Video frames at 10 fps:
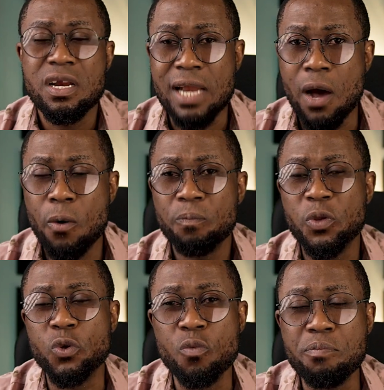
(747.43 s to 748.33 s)

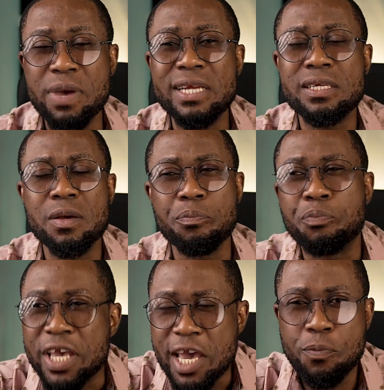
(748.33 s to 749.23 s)
Now, you may
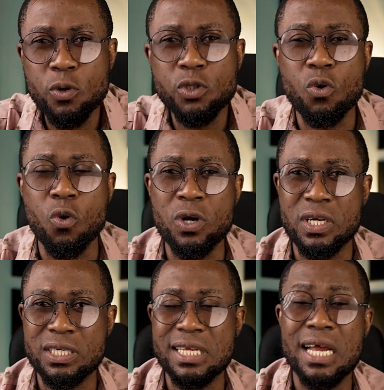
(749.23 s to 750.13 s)
be able to
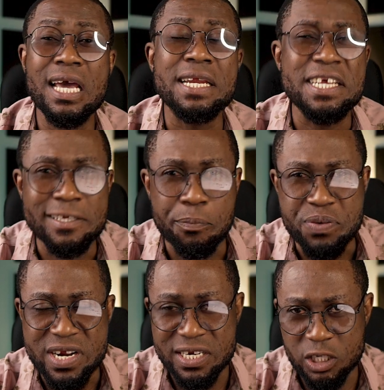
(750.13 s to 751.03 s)
understand and
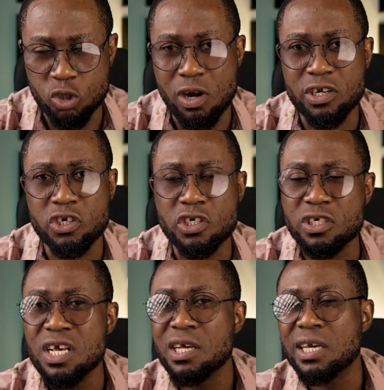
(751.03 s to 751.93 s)
interpret this
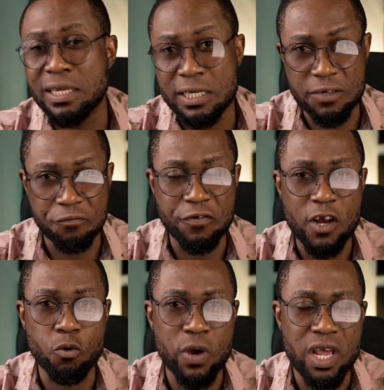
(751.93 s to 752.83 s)
strategy in a
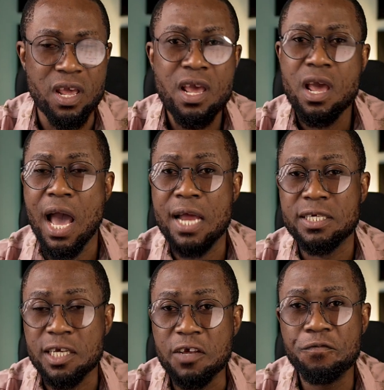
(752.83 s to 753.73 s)
different way.
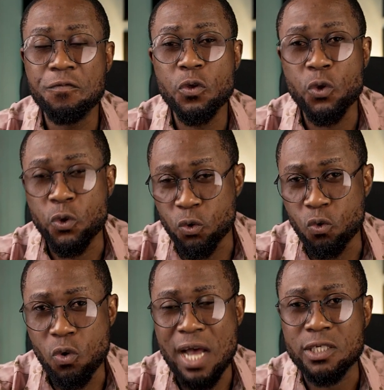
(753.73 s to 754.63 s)
And if
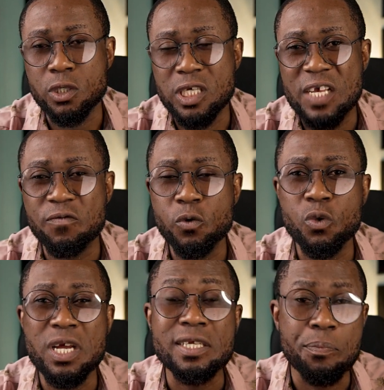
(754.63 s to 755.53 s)
you are successful
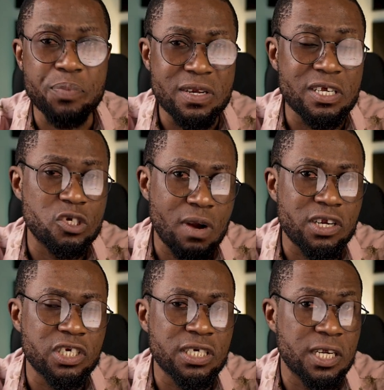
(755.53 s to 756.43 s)
to interpret this
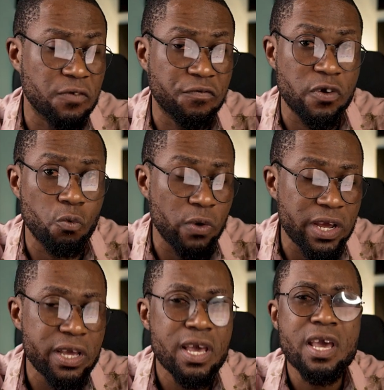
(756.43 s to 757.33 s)
strategy in a different
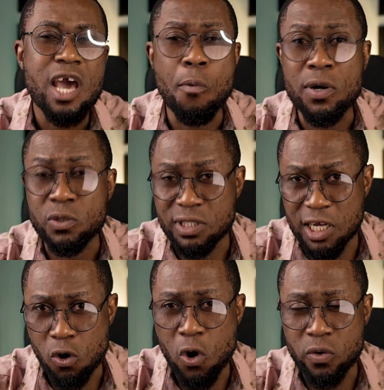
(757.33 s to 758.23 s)
way, I want to
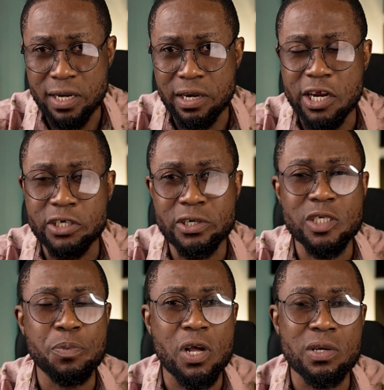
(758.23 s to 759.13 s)
say
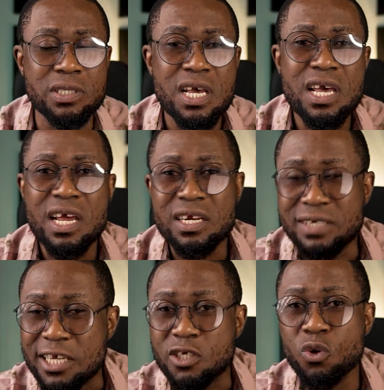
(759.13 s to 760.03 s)
congratulations, because
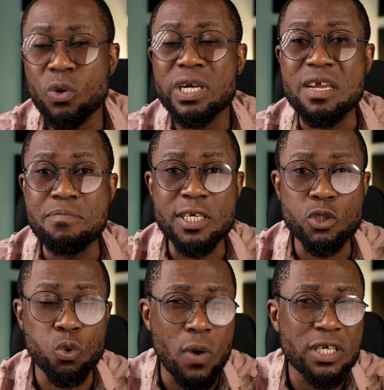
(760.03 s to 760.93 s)
there's no
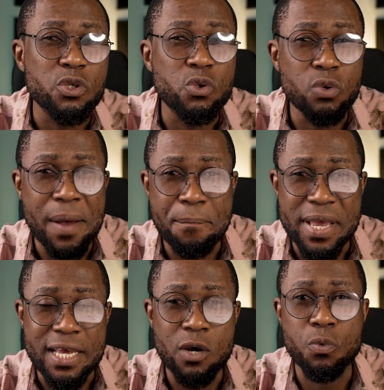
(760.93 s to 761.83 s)
limit to what you can
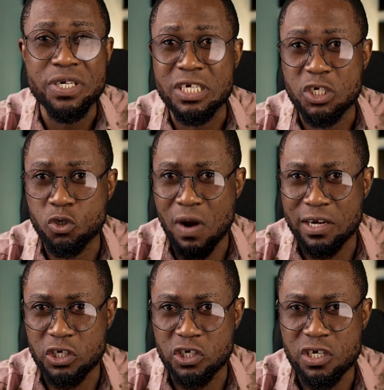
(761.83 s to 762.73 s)
make with this
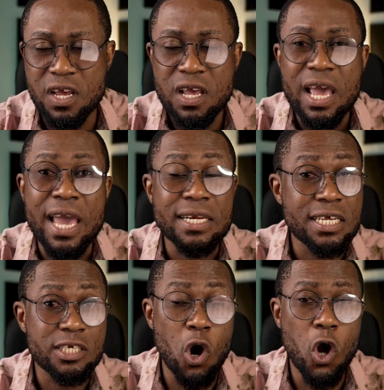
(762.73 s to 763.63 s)
strategy.
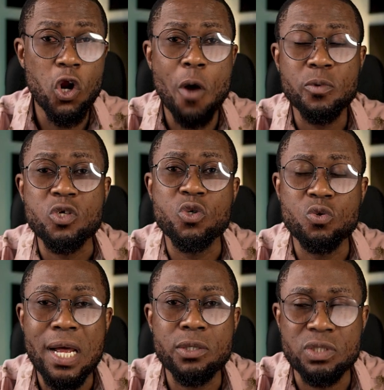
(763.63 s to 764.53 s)
And it's all up to
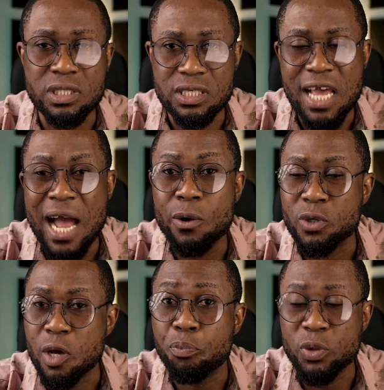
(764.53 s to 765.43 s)
you now to see how
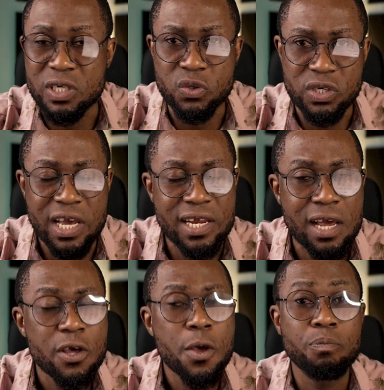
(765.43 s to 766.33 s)
you can put it
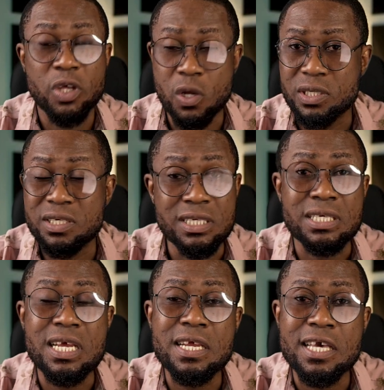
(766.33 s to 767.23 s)
together, because
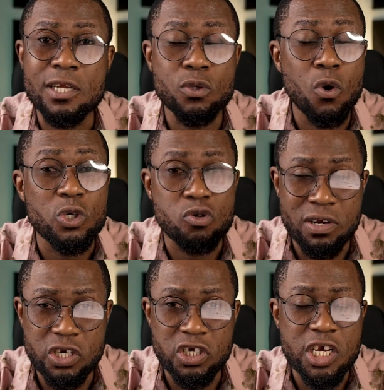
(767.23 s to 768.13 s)
this indicator or
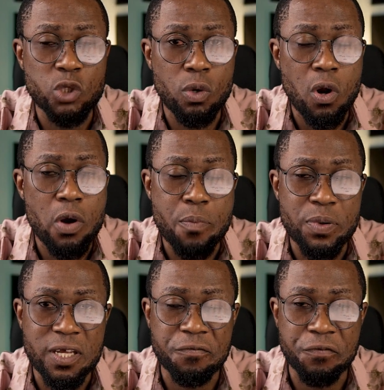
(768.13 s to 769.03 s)
strategy is
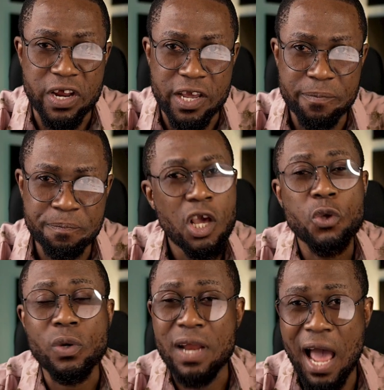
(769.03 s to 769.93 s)
100% free.
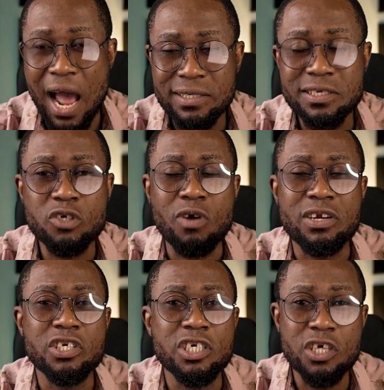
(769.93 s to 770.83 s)
You can add this
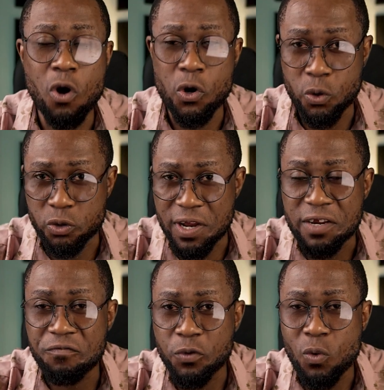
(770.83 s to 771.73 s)
strategy on your
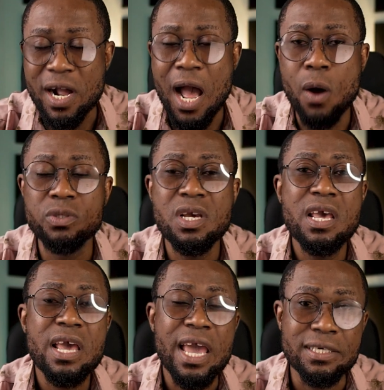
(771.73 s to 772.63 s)
TradingView account,
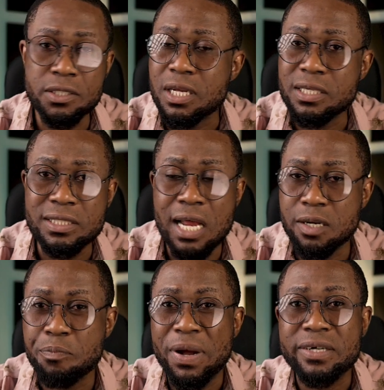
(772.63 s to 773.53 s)
and you can
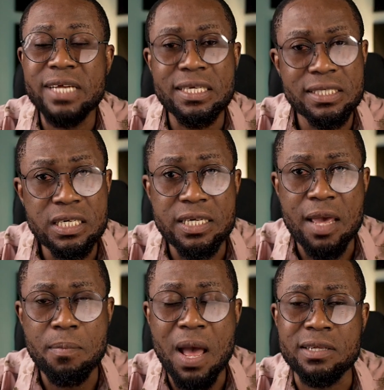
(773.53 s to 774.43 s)
start backtesting
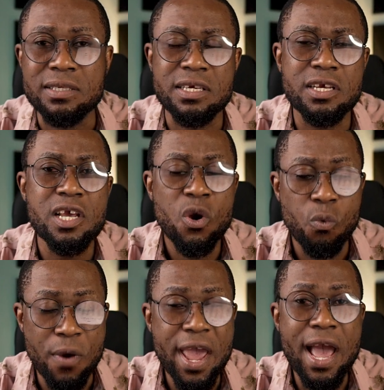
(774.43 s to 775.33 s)
them and see
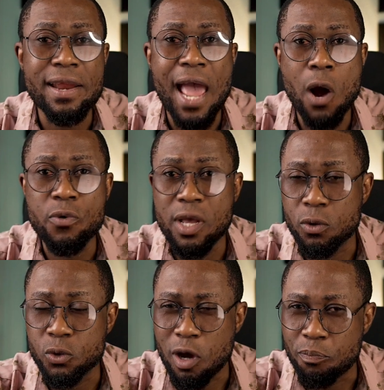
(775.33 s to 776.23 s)
where and how you're
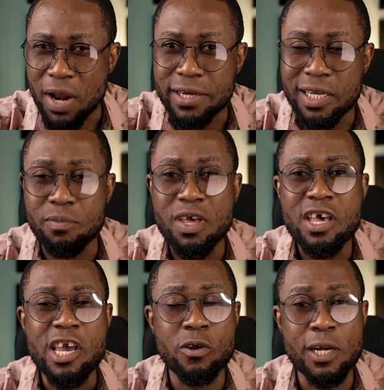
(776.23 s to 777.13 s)
going to apply them
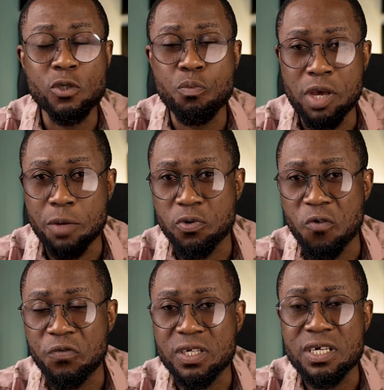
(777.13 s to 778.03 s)
in order to make
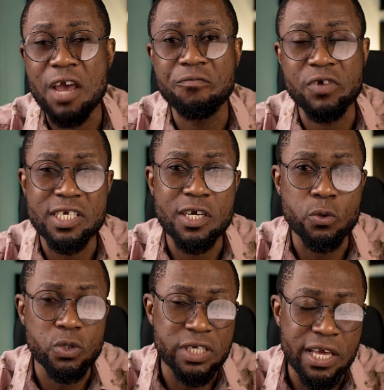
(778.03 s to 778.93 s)
profit every
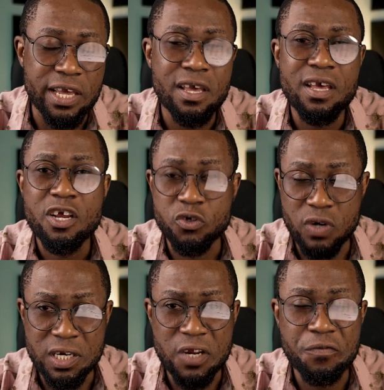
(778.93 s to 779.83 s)
single day
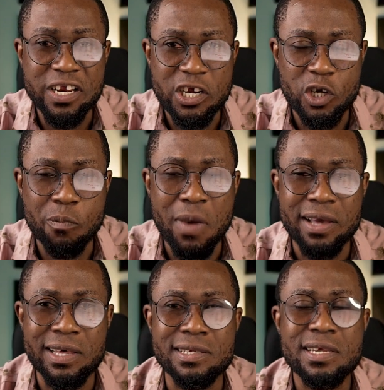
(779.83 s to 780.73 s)
trading the financial
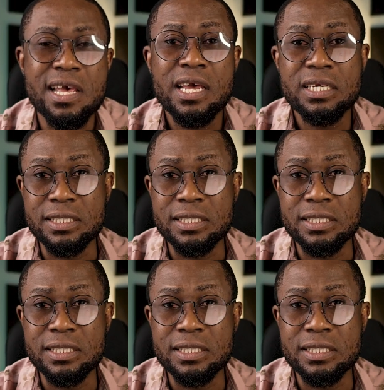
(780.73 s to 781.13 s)
markets.